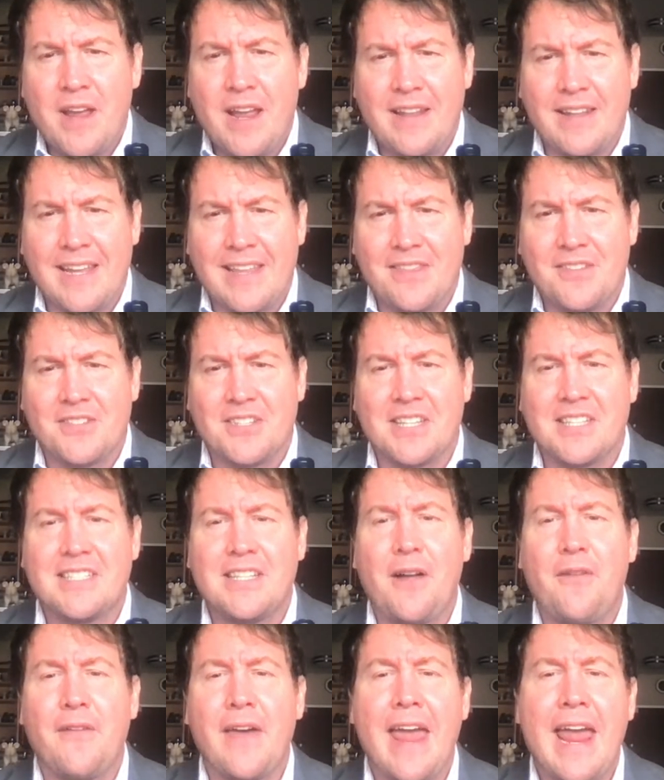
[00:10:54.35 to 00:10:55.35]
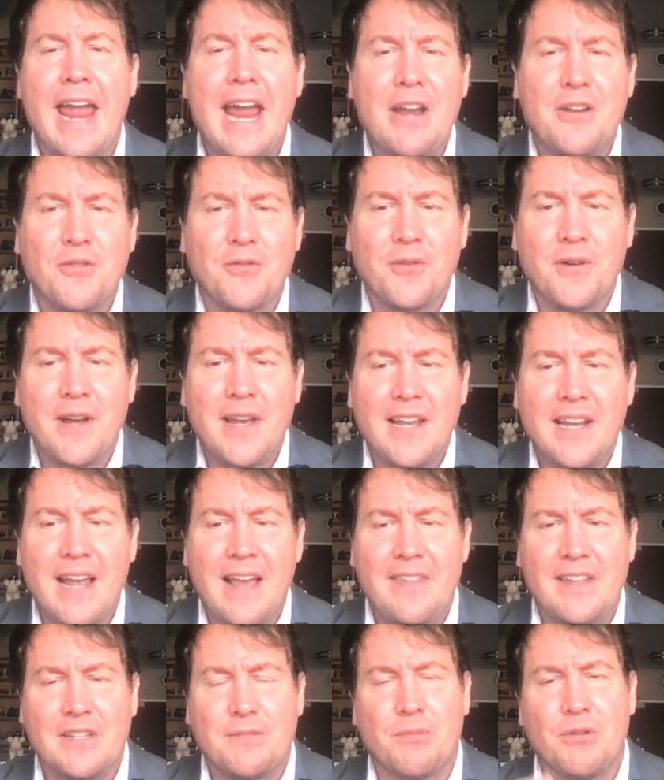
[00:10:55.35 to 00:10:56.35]
and like there's a self-hatred,
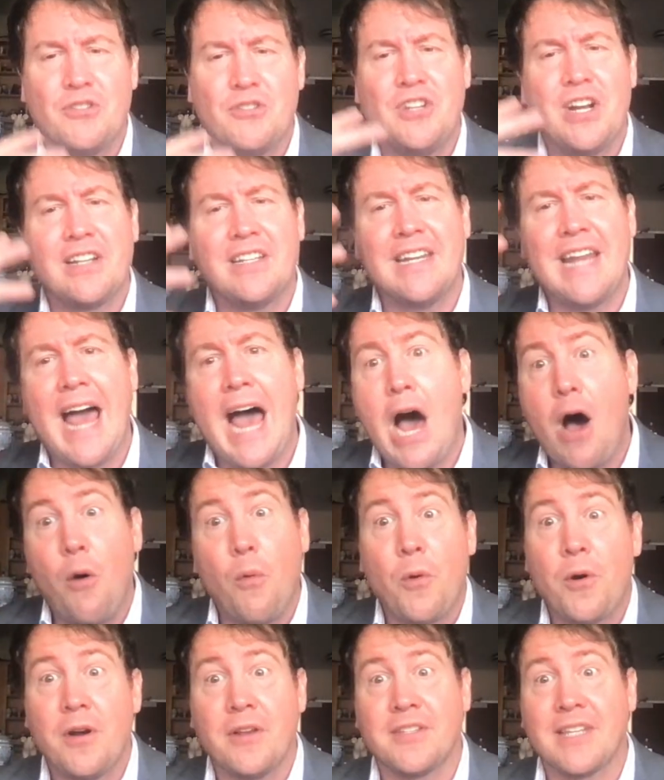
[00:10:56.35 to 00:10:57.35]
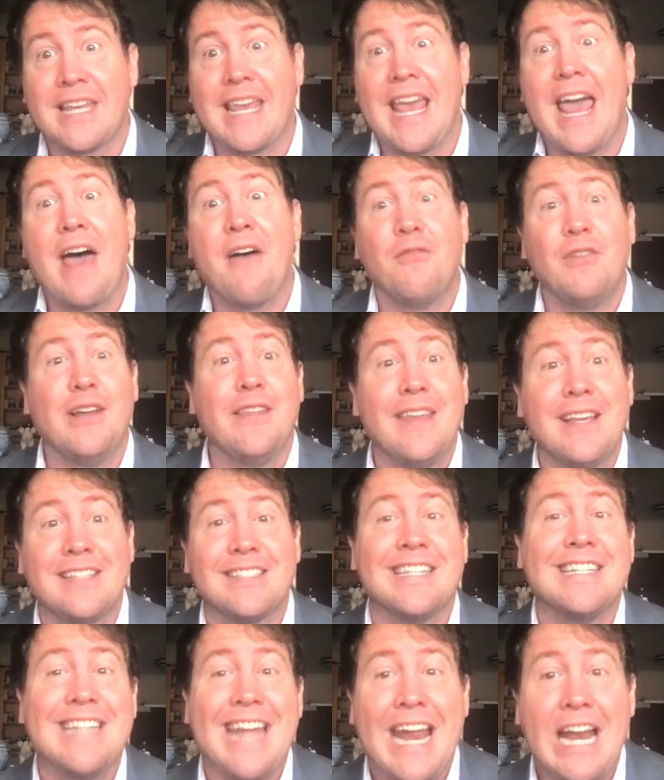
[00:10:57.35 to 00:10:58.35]
and it's projected outward as like everything's
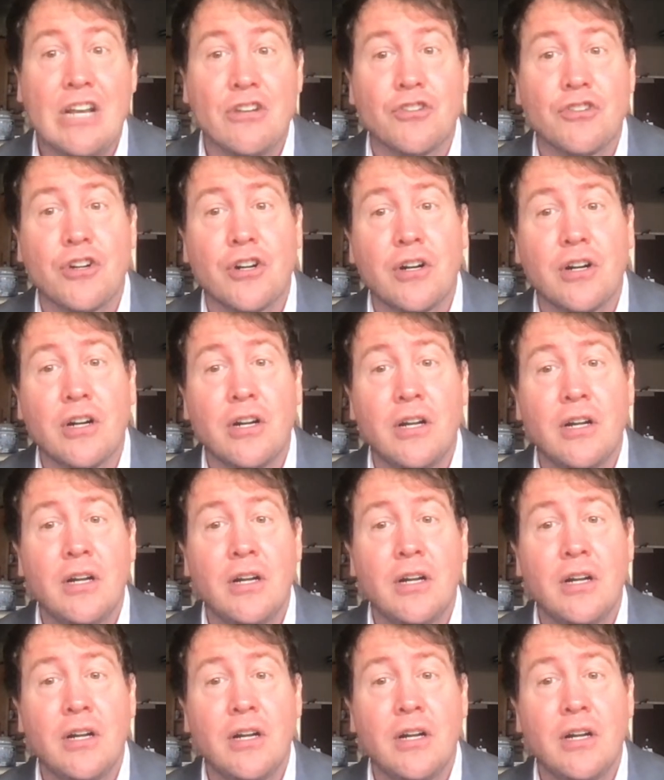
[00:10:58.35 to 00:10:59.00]
a danger.